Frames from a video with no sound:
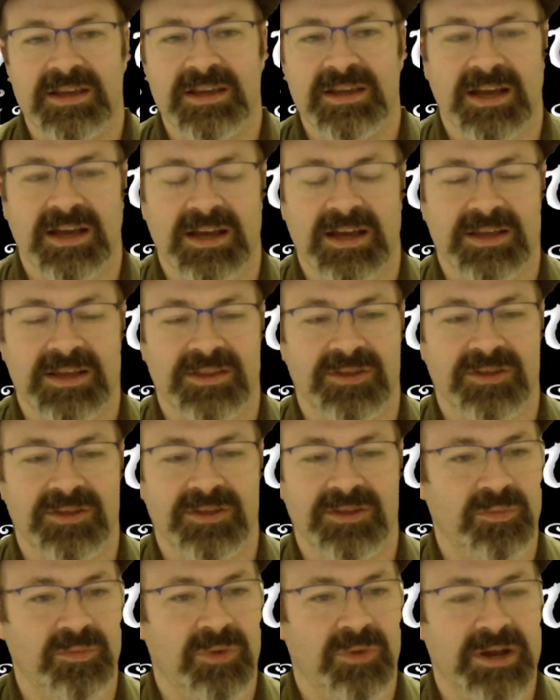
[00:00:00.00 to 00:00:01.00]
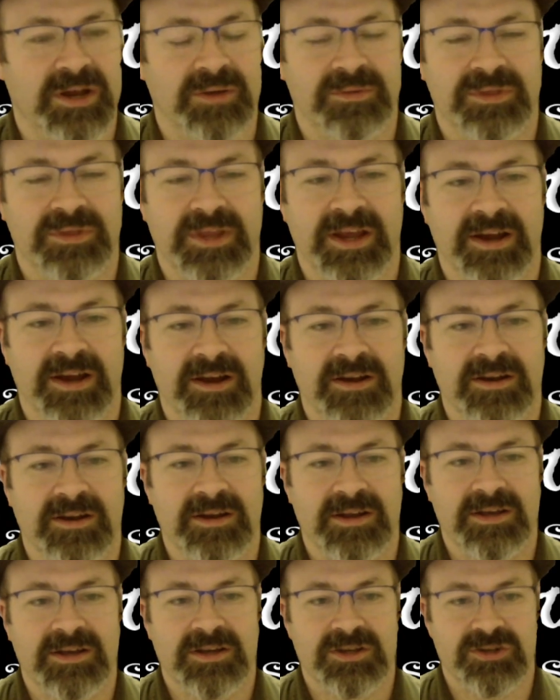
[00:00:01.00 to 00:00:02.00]
Uh, the group went out there
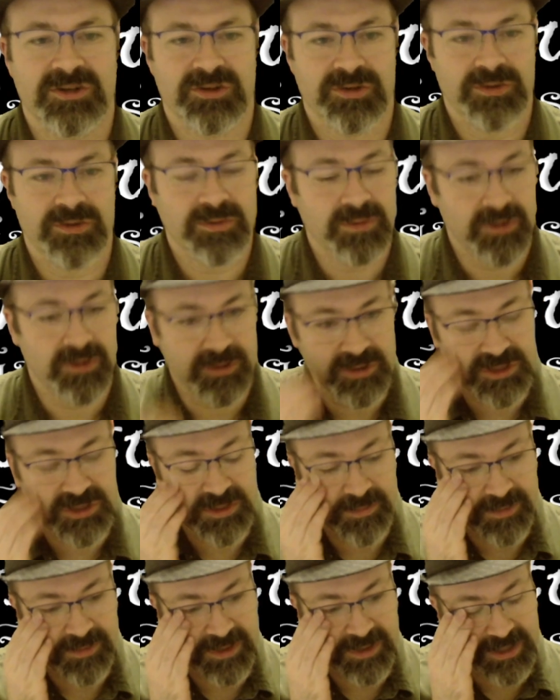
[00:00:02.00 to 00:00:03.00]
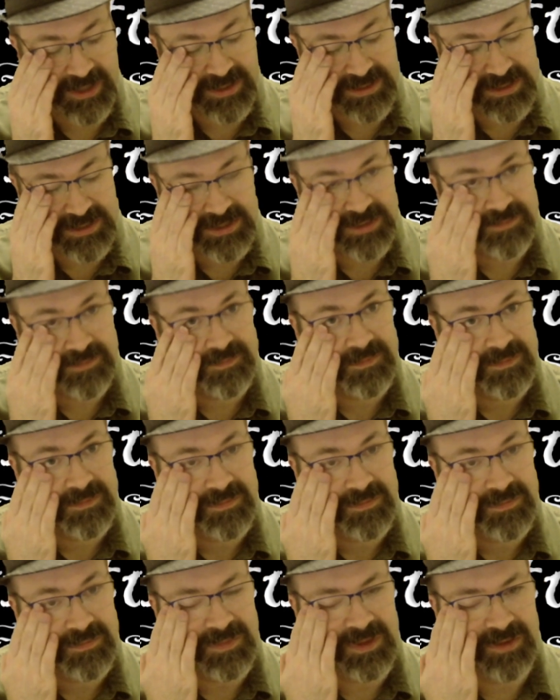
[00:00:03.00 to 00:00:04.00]
to learn some things.
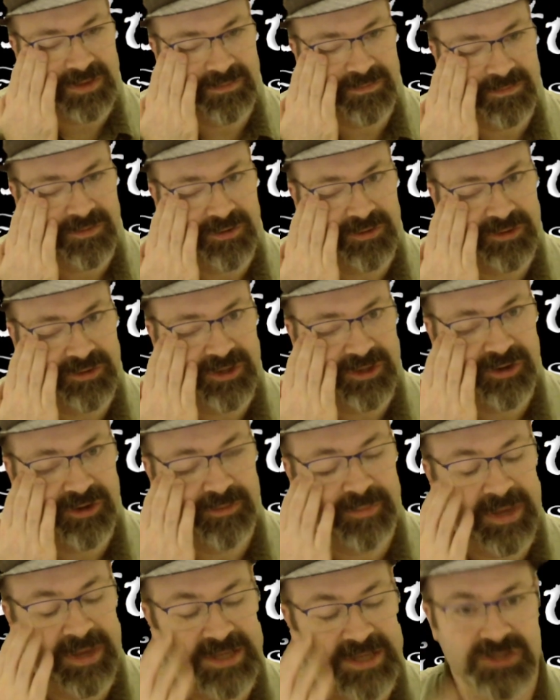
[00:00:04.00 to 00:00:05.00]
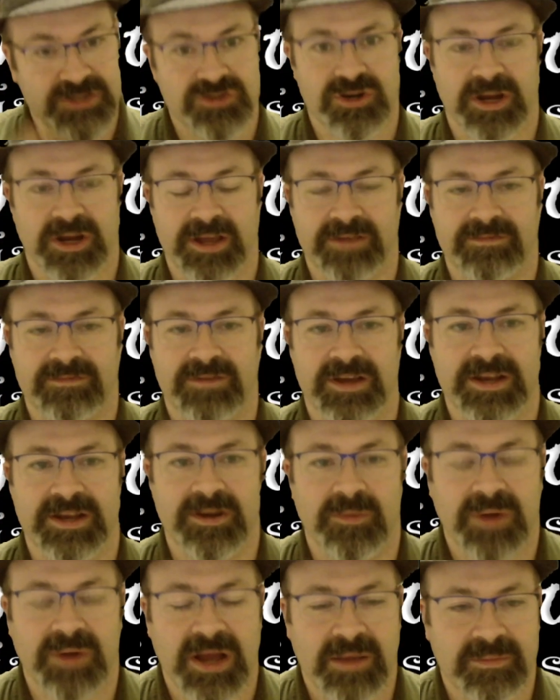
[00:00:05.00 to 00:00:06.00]
The Infernal did her best to try and find
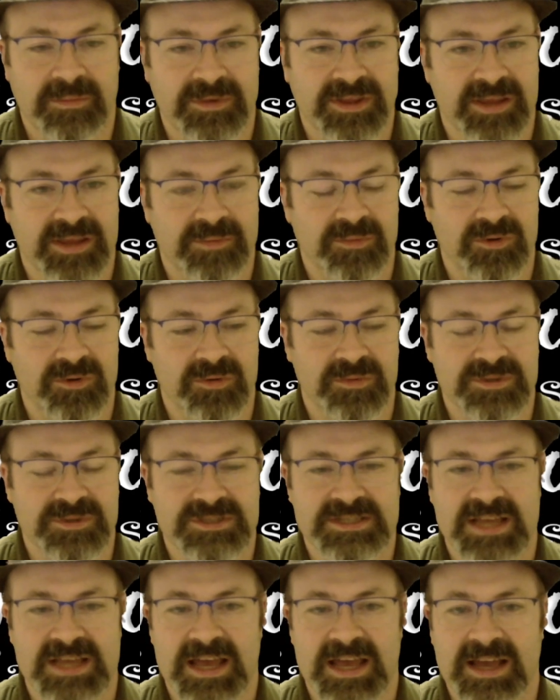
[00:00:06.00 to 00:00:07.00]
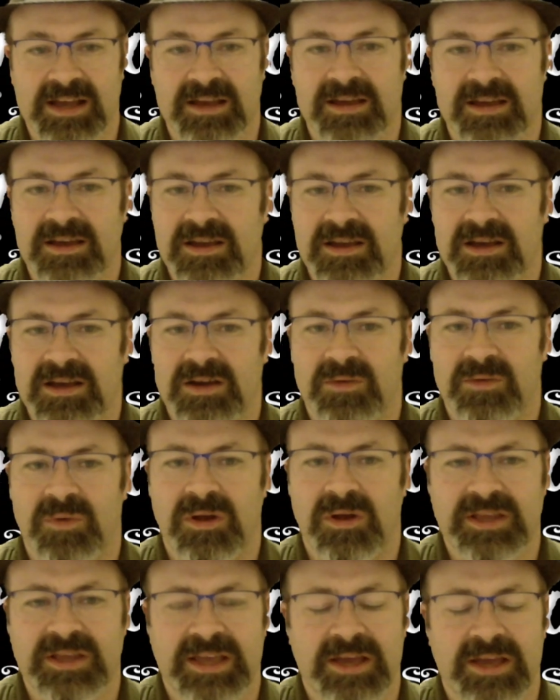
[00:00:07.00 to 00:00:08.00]
out what happened to that book with Zack
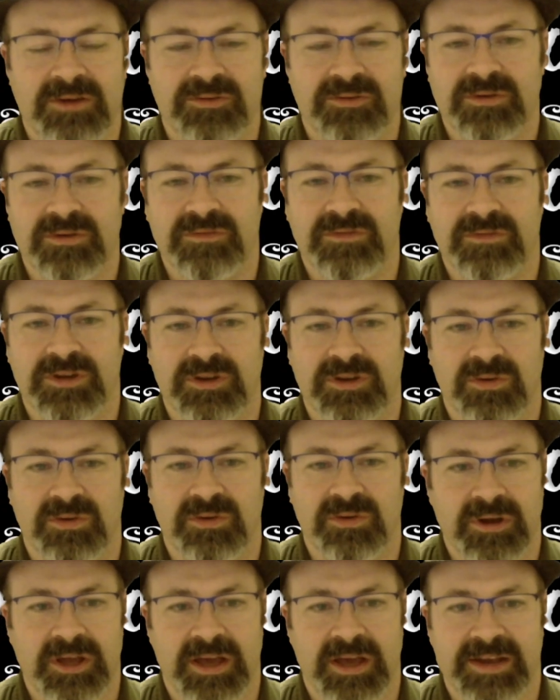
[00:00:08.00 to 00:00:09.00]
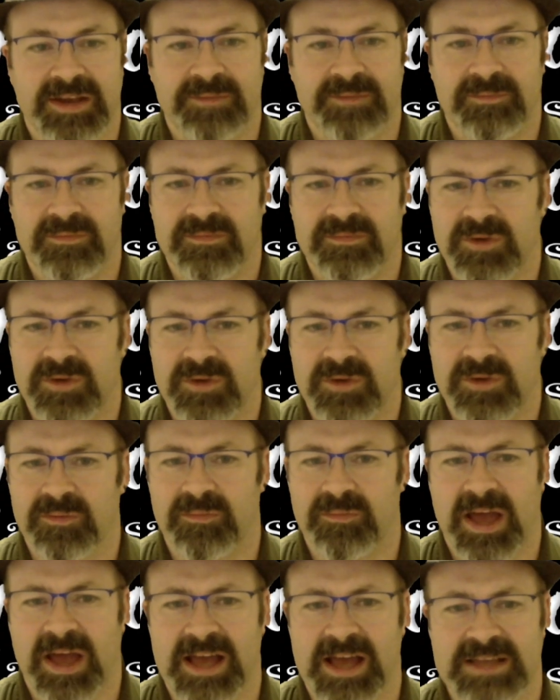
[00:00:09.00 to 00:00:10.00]
while encountering Victoria and her
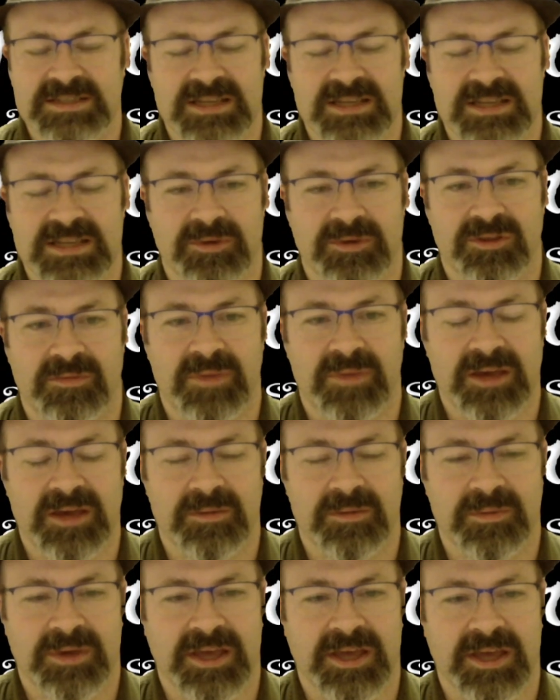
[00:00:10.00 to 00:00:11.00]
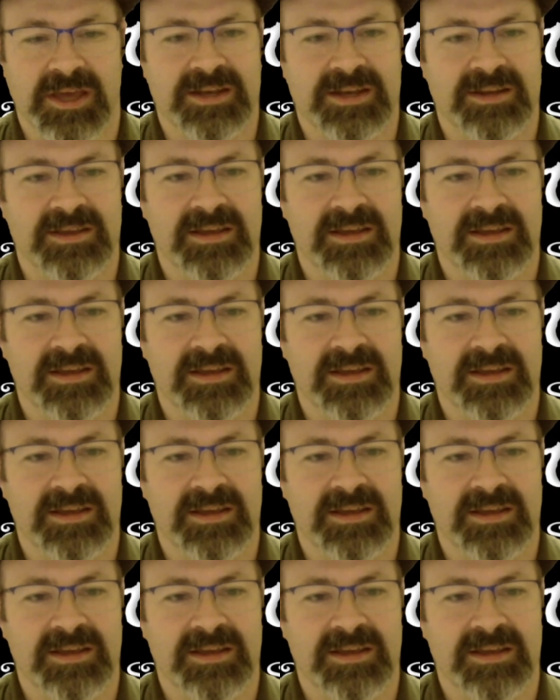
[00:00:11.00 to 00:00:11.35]
asking about the makeup kit.